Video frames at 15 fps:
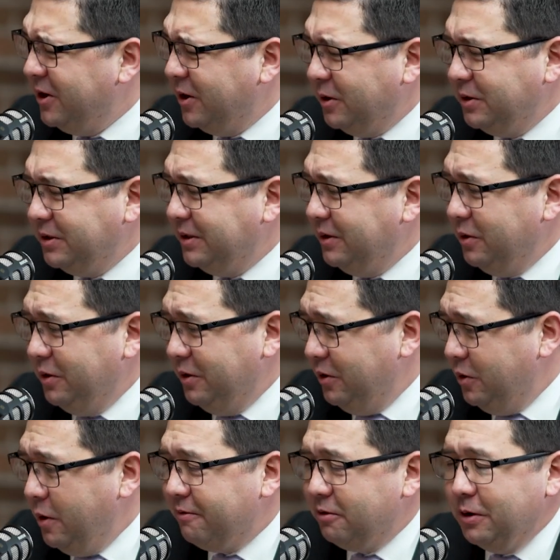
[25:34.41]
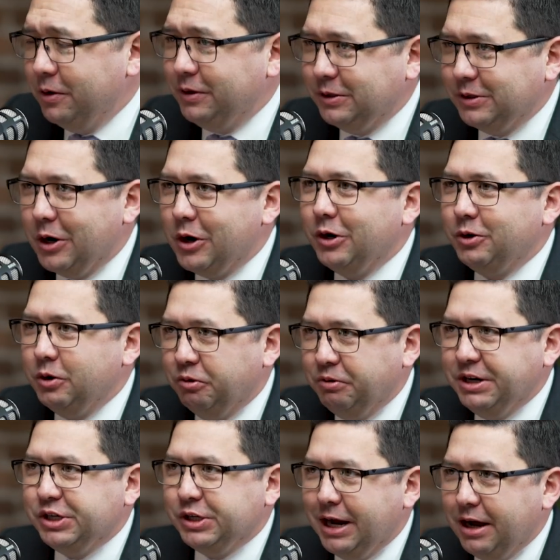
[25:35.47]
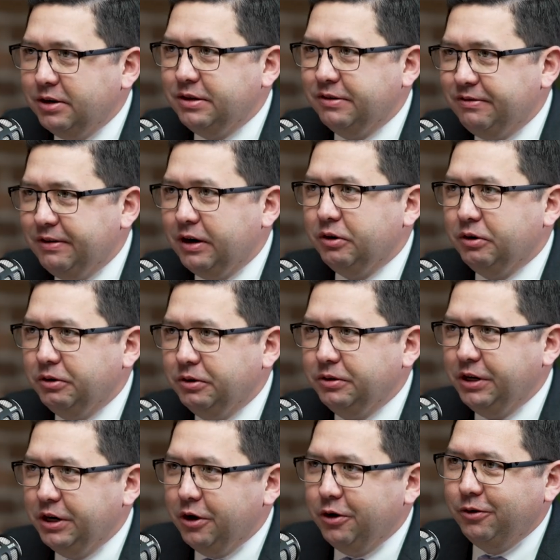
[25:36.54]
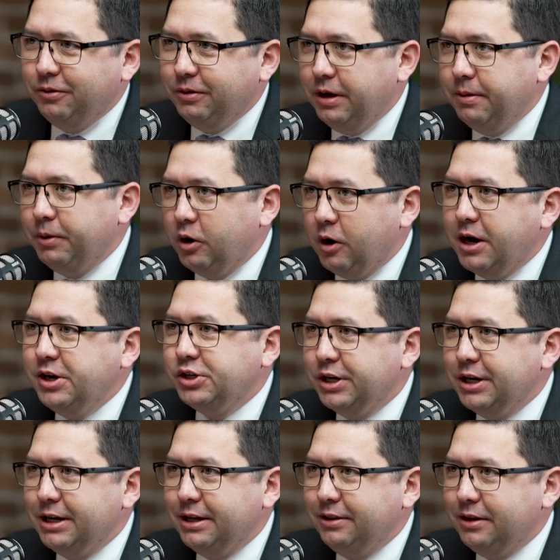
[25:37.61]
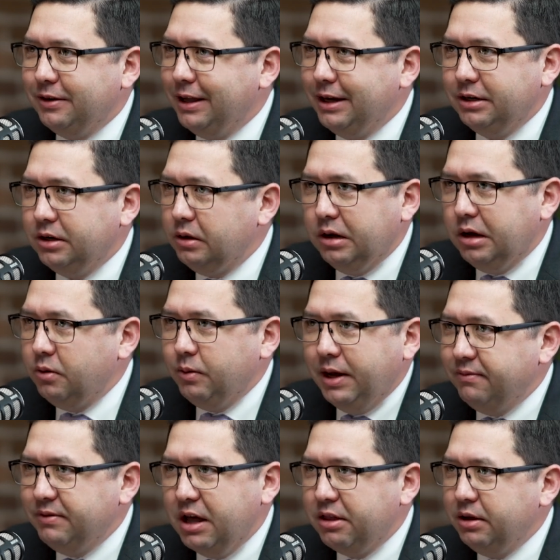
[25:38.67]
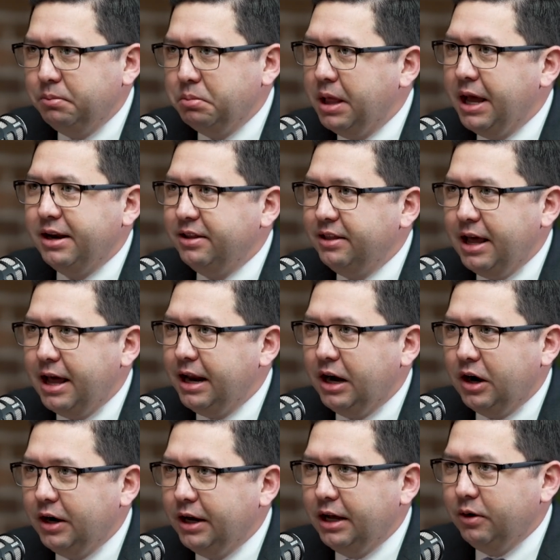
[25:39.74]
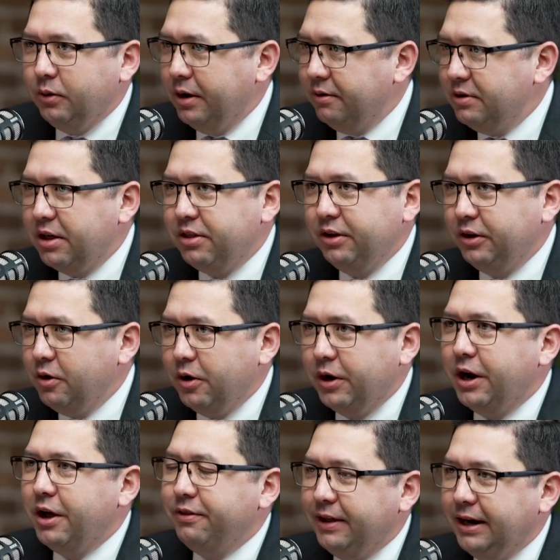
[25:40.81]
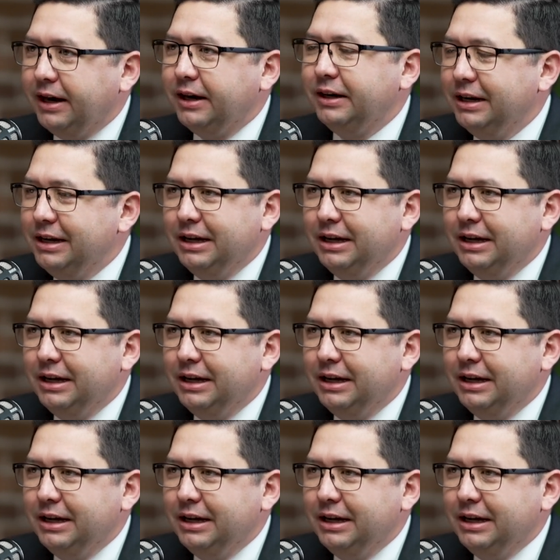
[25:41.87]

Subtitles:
or whoever wrote this article reached out to federal, immigration, and they're like, oh, we have nothing planned in that area. We have nothing going on there.